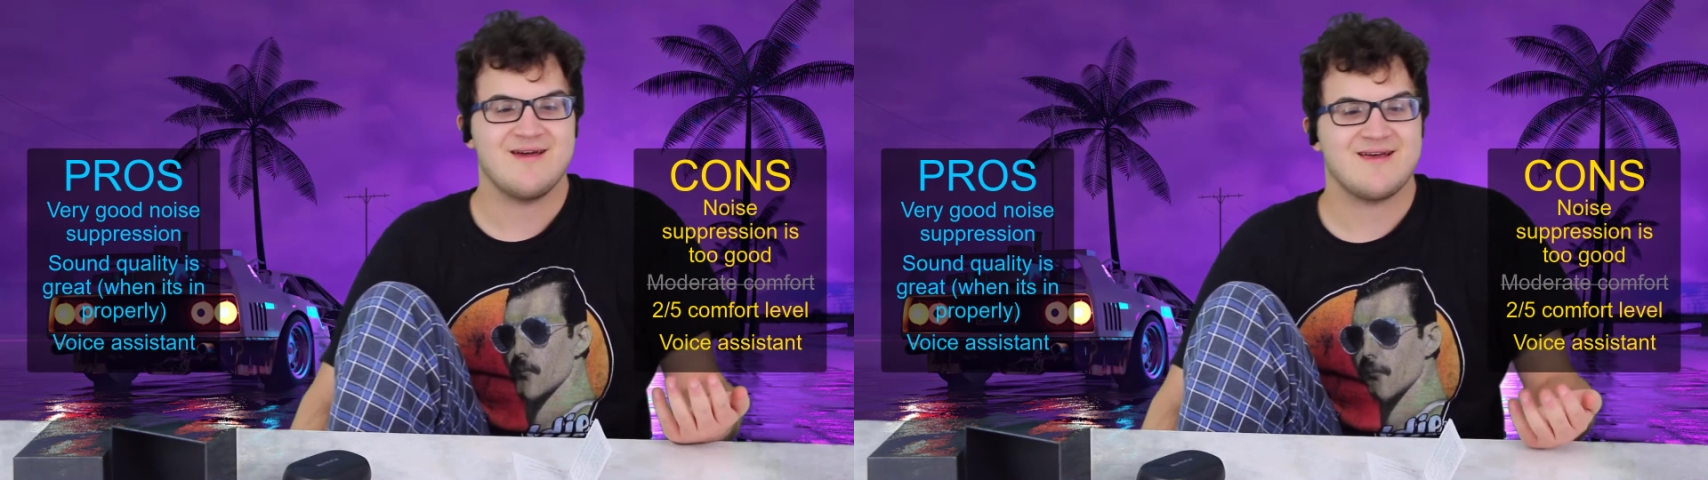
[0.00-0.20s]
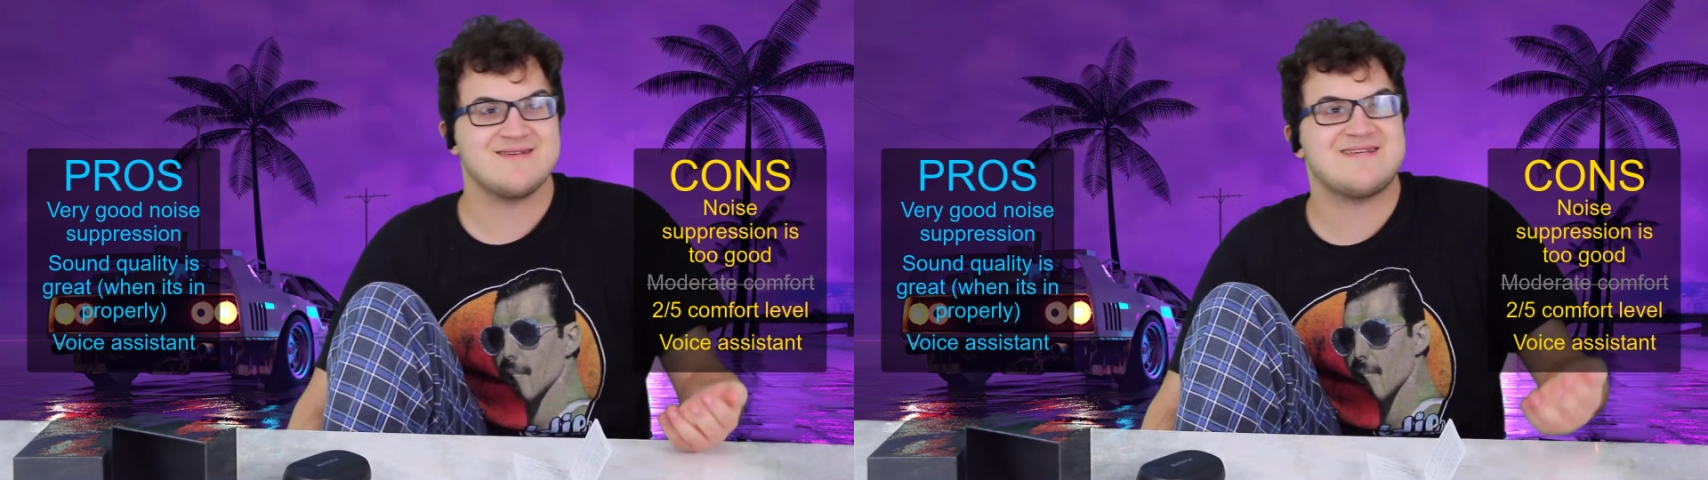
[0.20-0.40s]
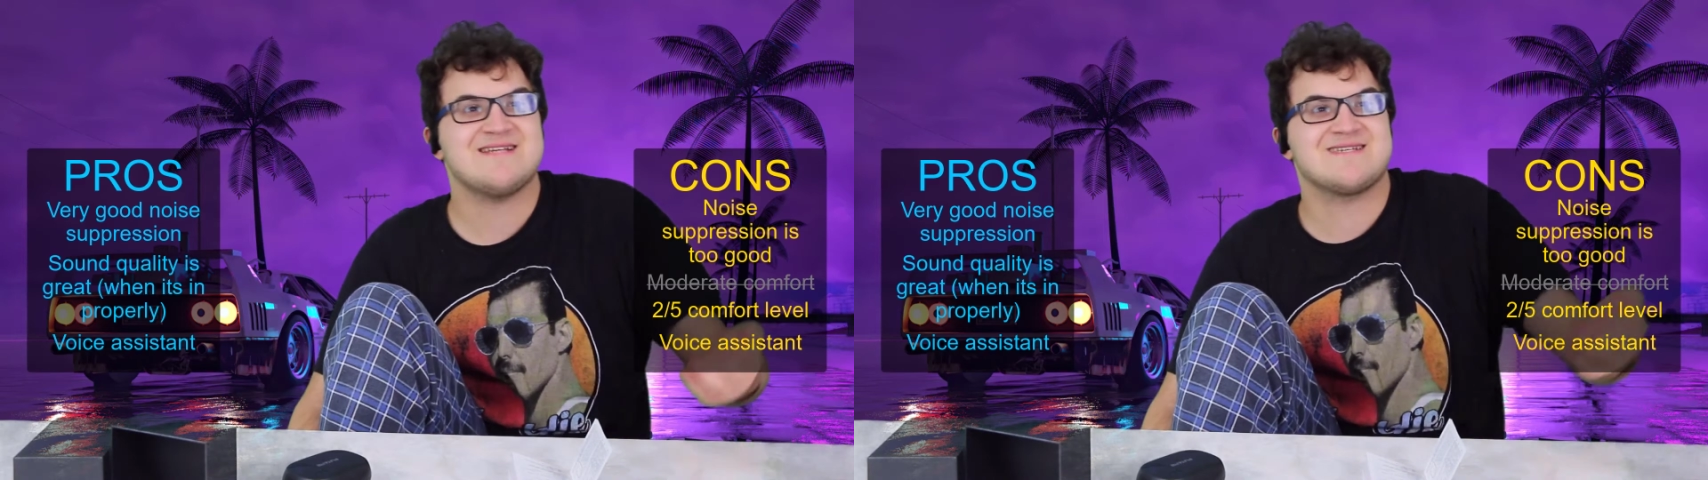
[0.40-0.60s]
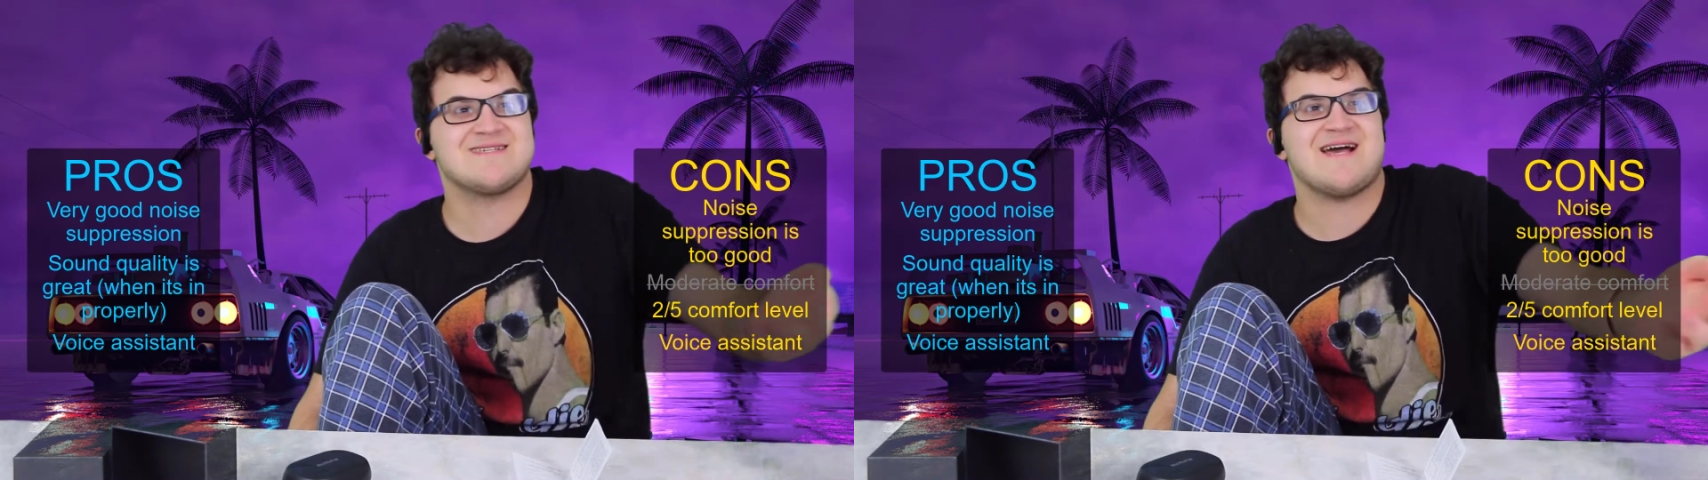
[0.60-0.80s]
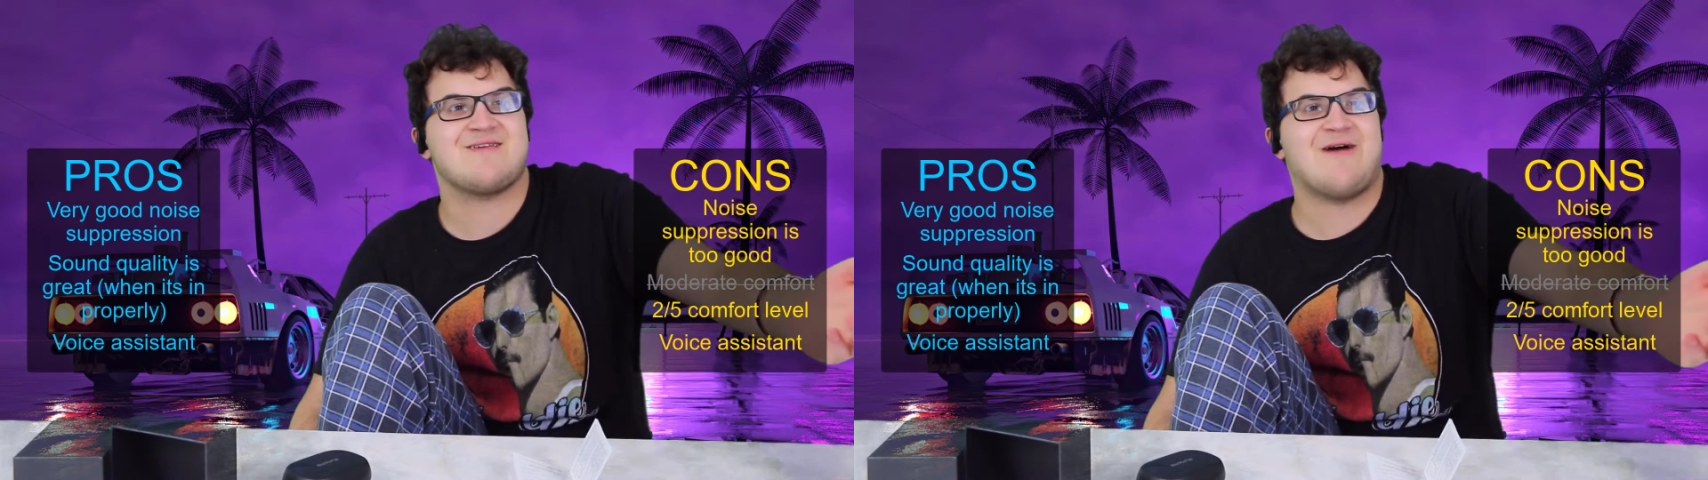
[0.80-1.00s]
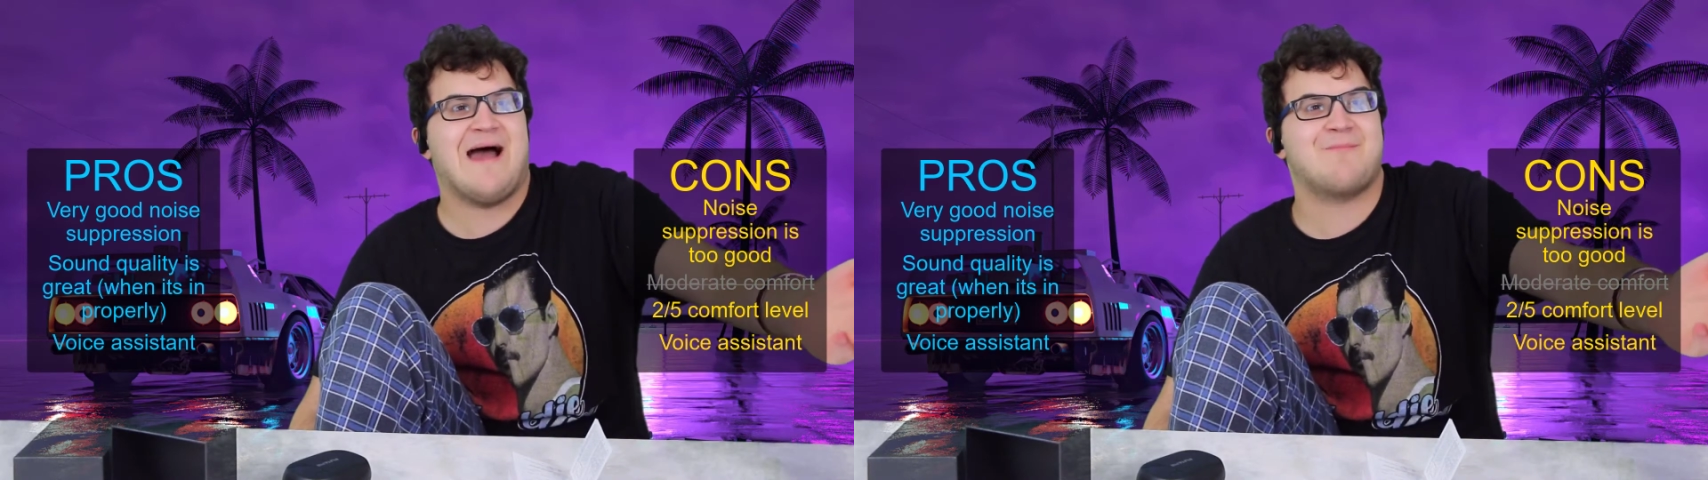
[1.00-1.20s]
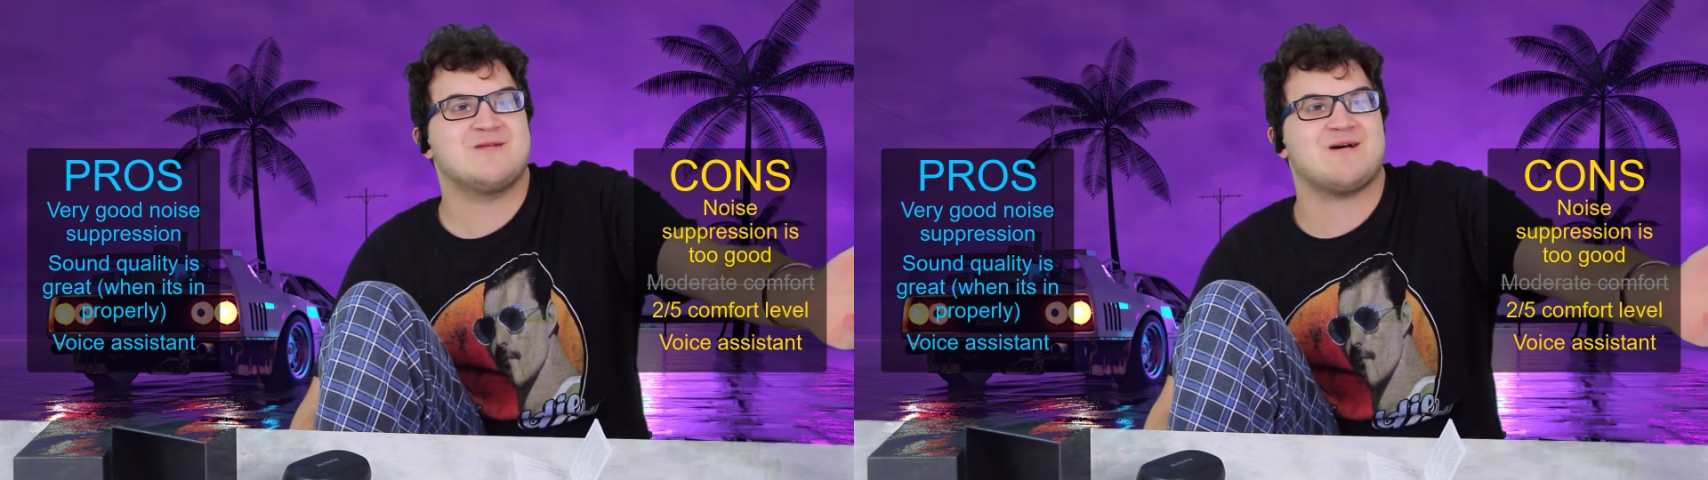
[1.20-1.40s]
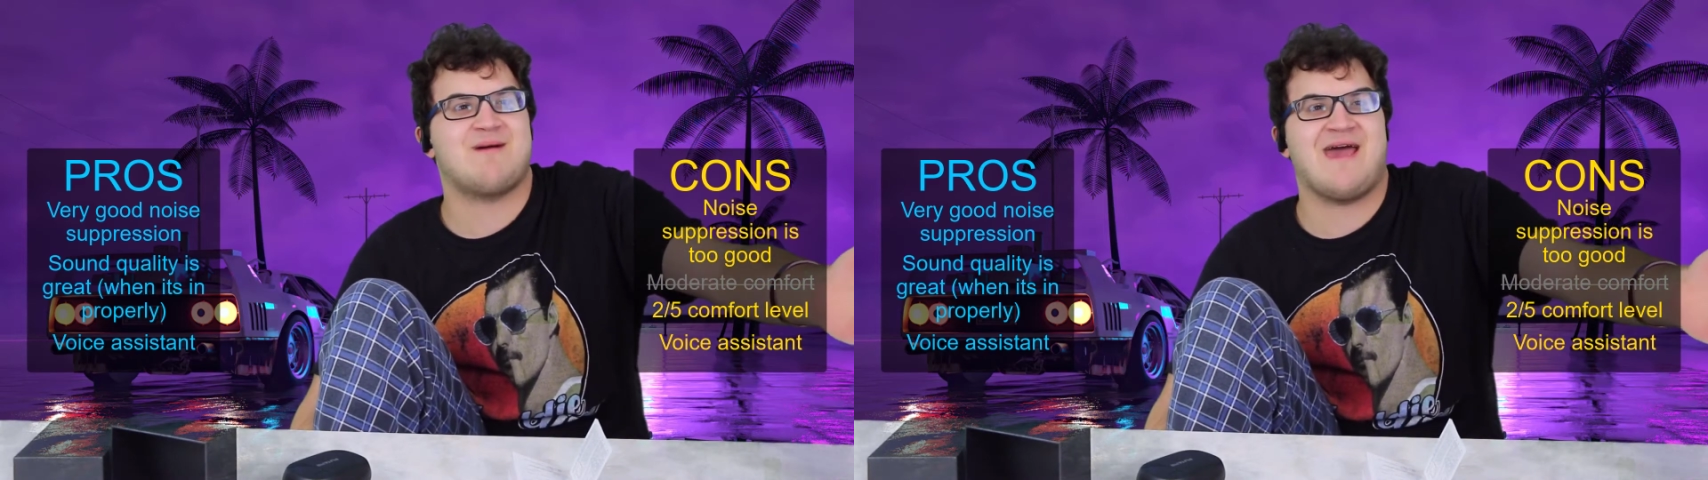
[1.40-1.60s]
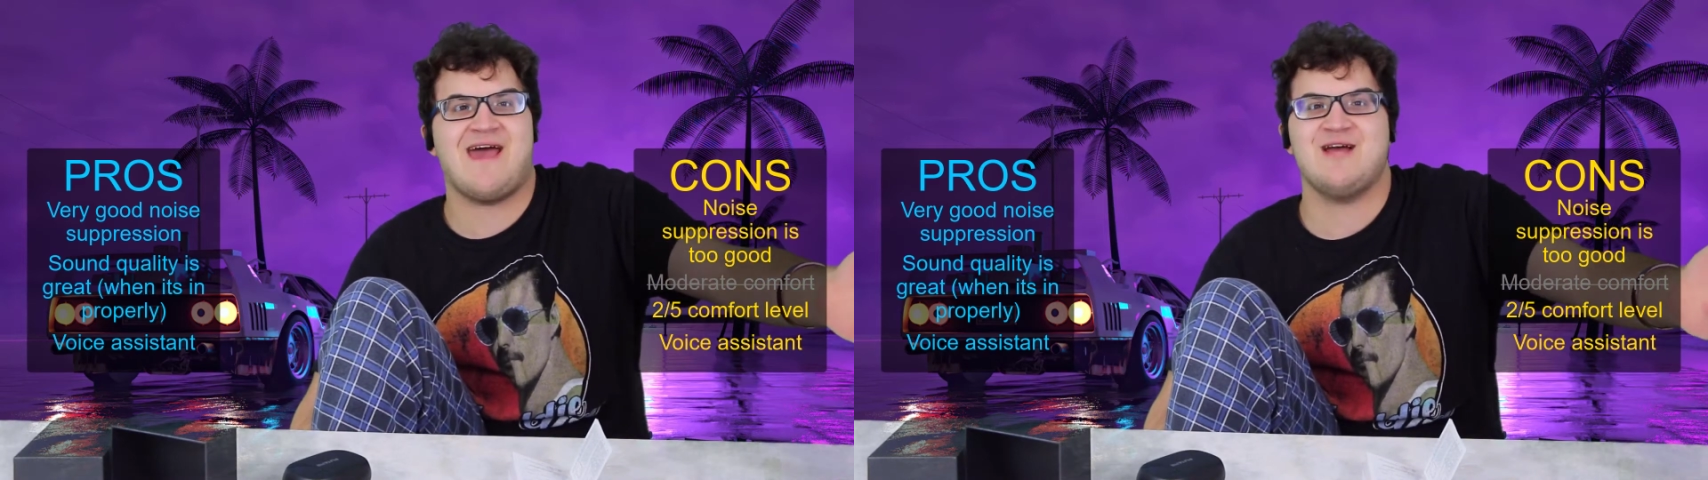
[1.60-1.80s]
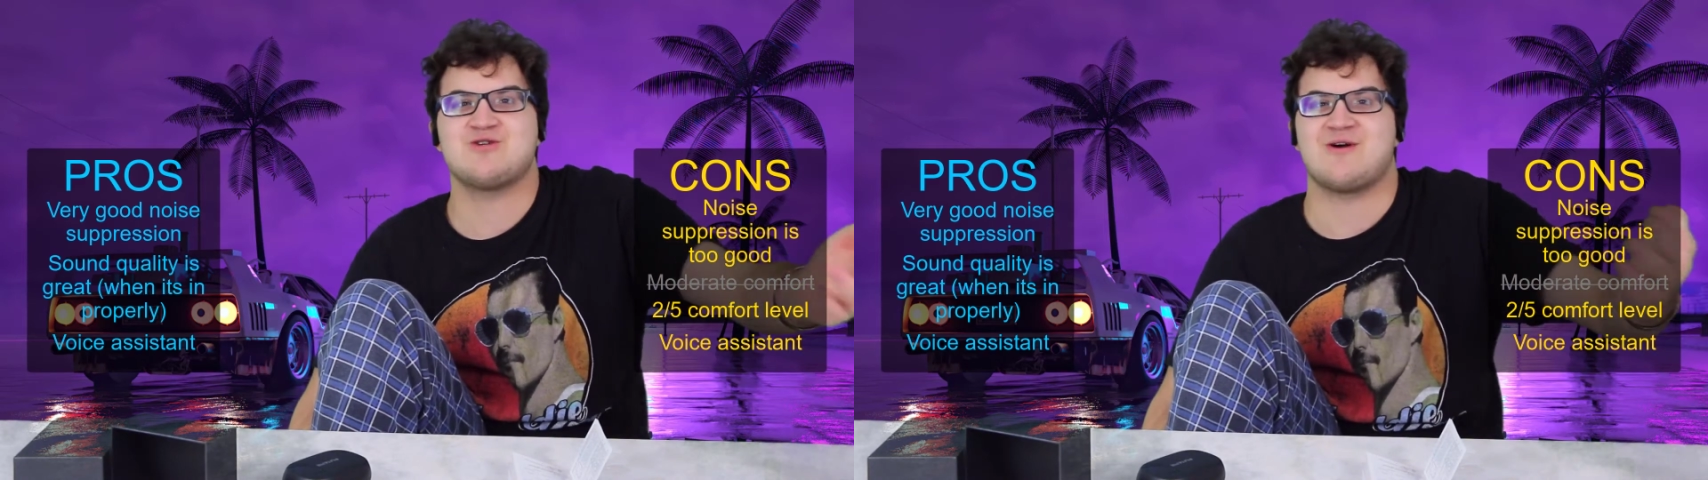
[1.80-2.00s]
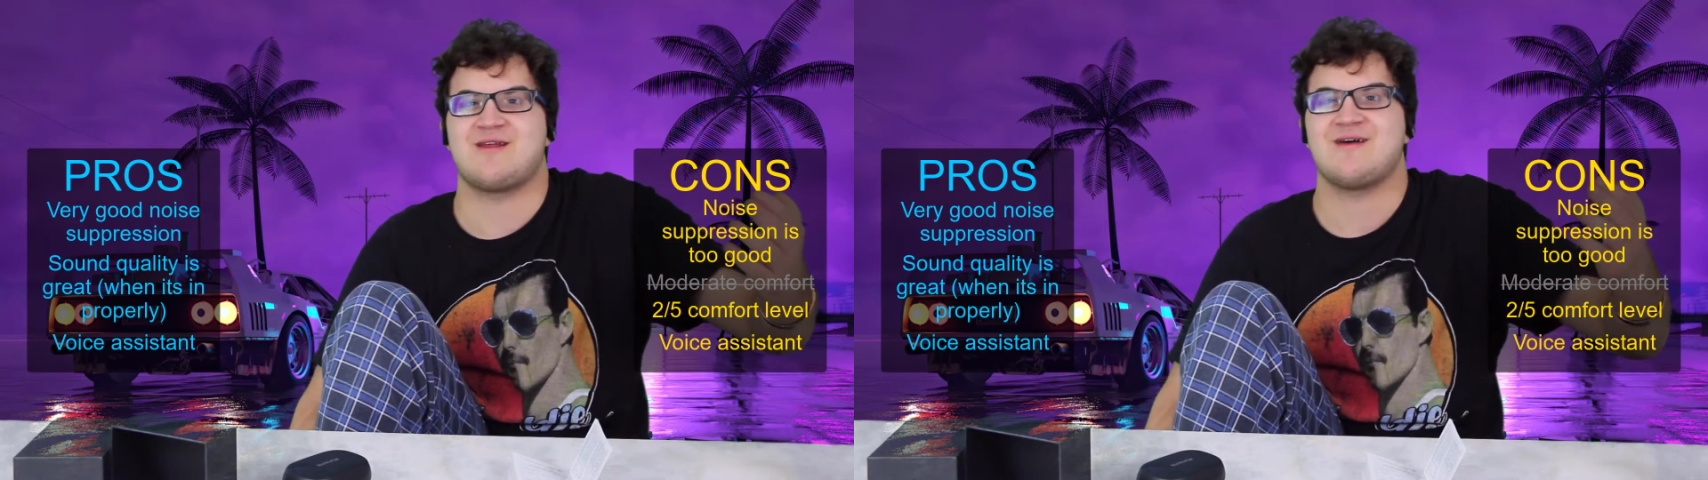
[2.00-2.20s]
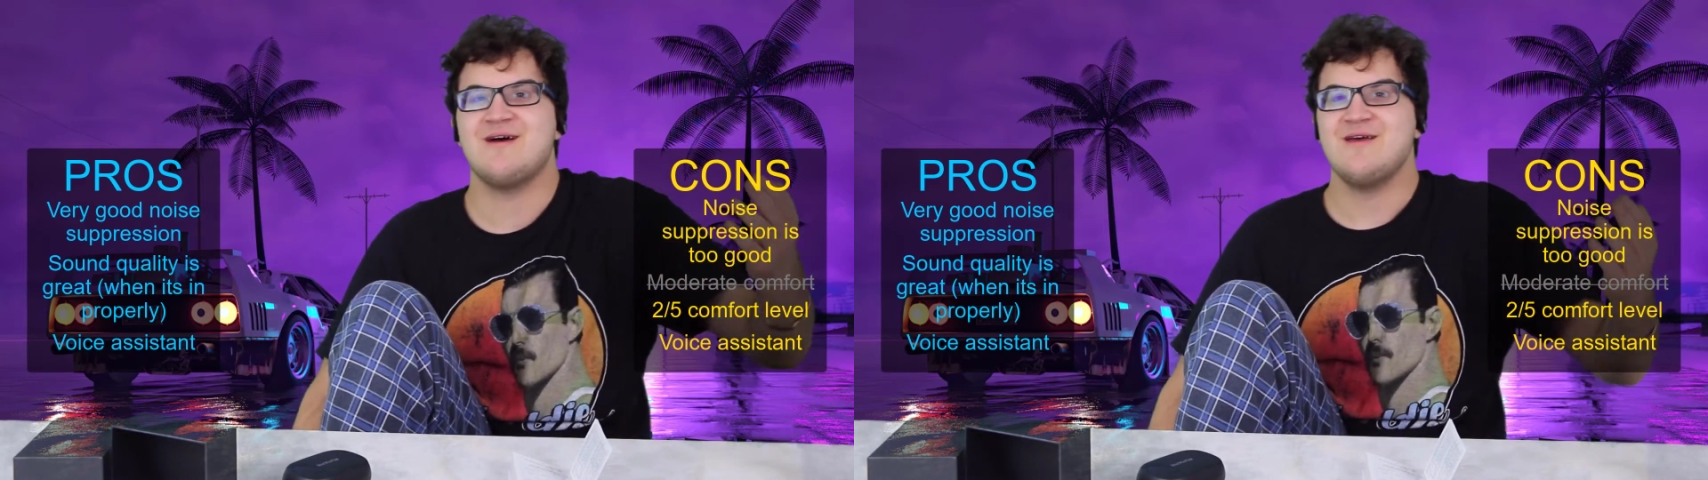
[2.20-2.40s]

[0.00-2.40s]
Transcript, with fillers: because that's exactly what happens on my Android.